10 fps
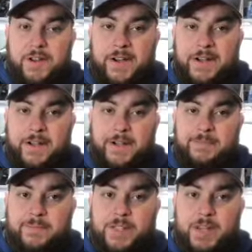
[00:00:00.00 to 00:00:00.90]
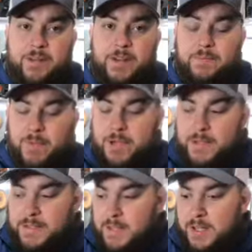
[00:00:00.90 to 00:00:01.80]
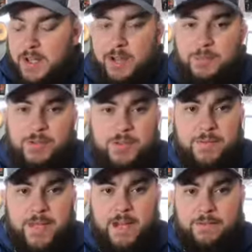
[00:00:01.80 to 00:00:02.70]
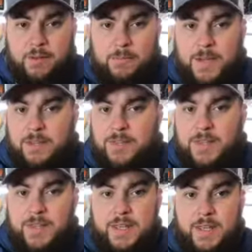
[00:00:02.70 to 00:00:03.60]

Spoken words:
to get rid of the bugs, but you have to be careful about the